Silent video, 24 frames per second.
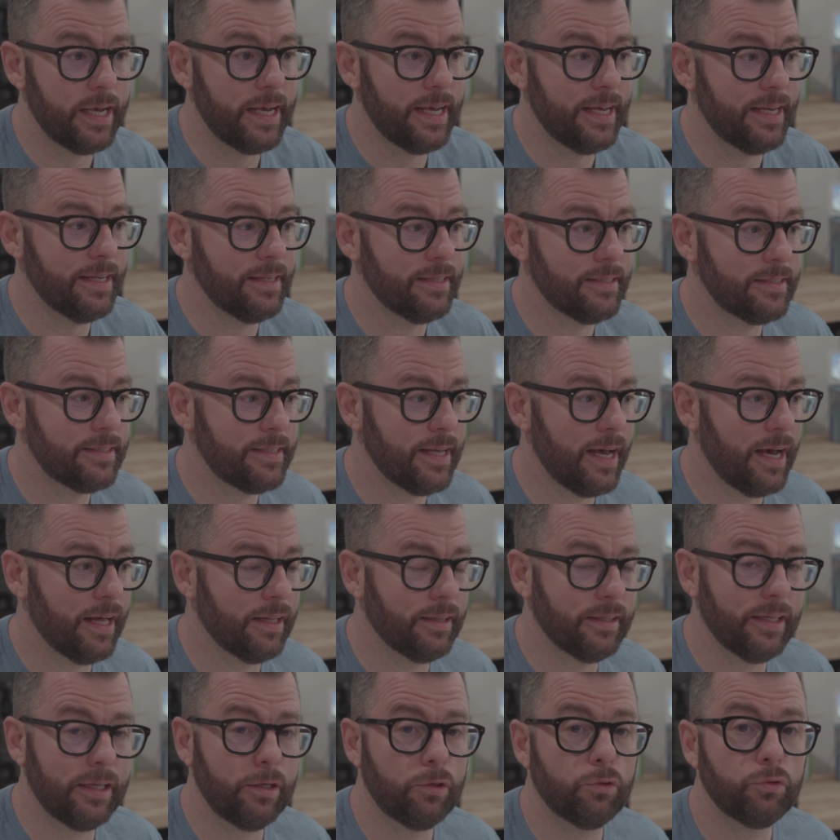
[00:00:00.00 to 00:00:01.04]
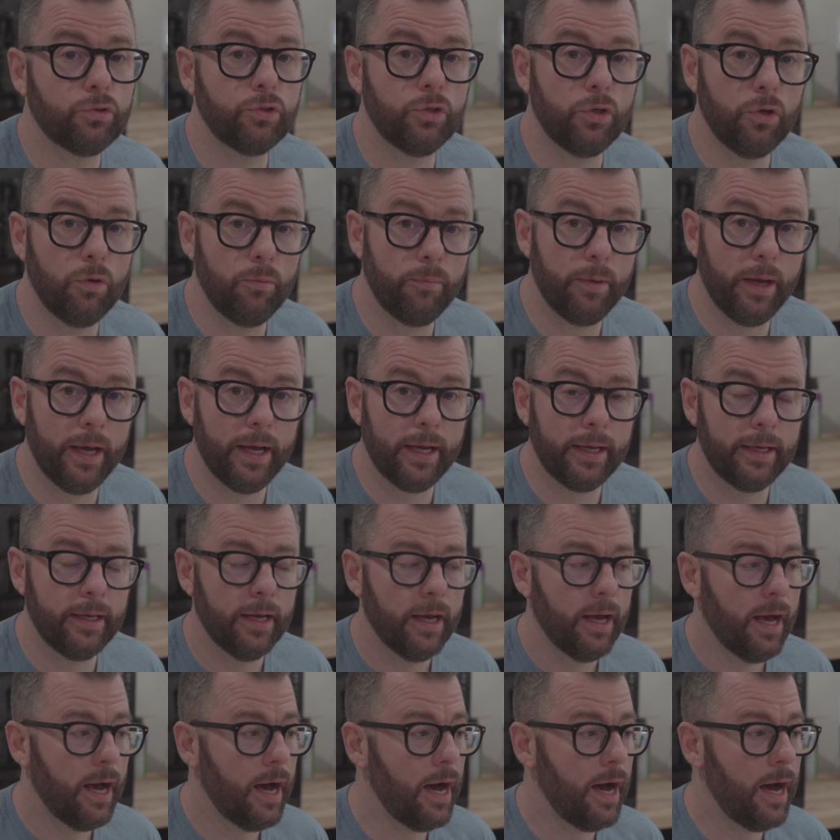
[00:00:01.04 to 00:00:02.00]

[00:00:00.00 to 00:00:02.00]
is a little too big,